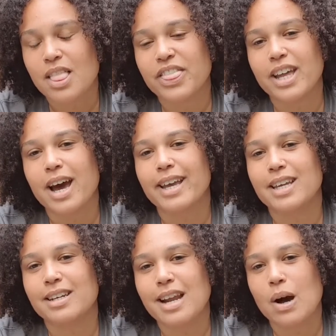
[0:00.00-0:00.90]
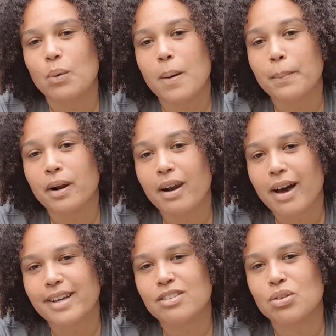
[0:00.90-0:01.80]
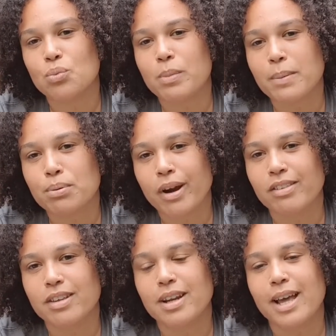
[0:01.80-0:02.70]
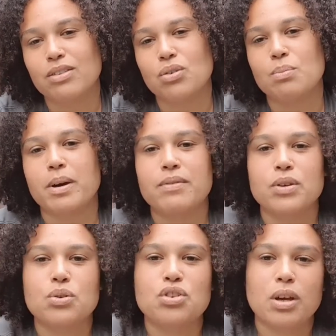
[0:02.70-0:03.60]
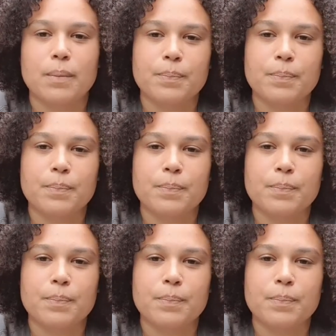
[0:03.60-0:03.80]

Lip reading: that I can now apply to my present and to my future.